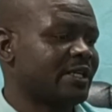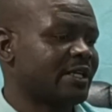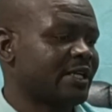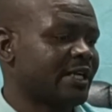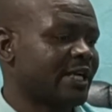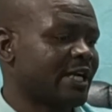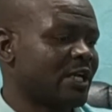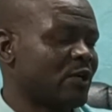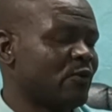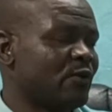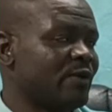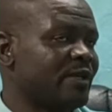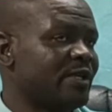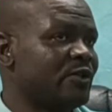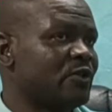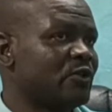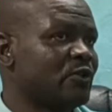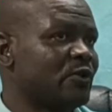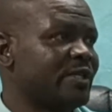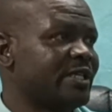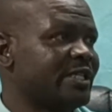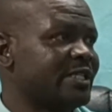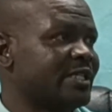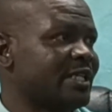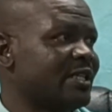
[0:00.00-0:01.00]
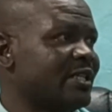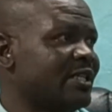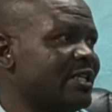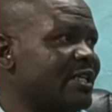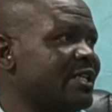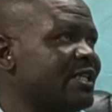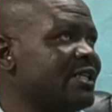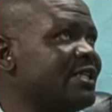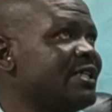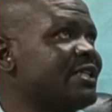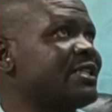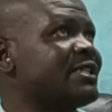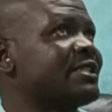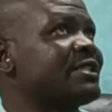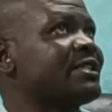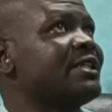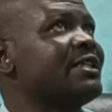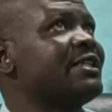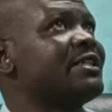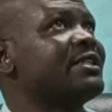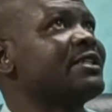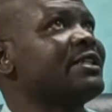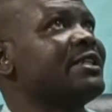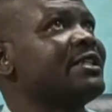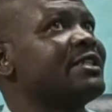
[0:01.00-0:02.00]
can we do it and then
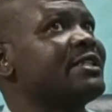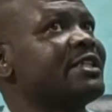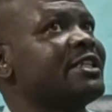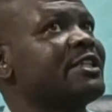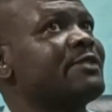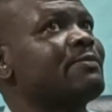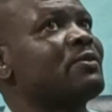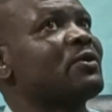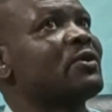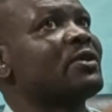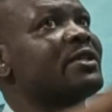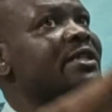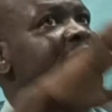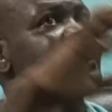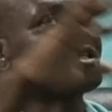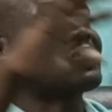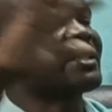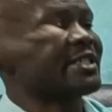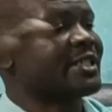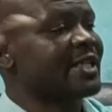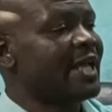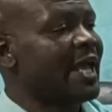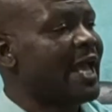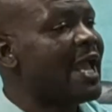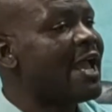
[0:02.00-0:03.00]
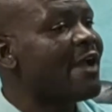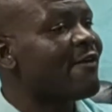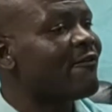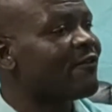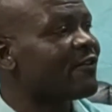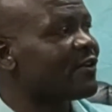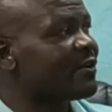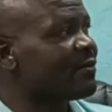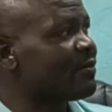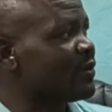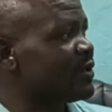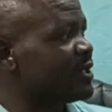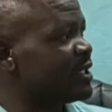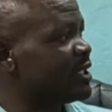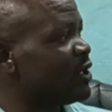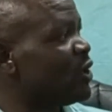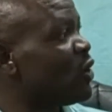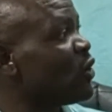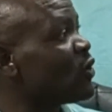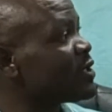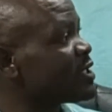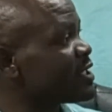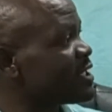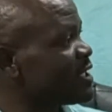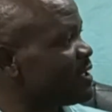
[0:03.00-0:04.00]
it protects everybody
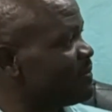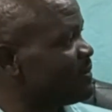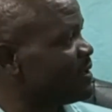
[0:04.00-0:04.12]
wholesome,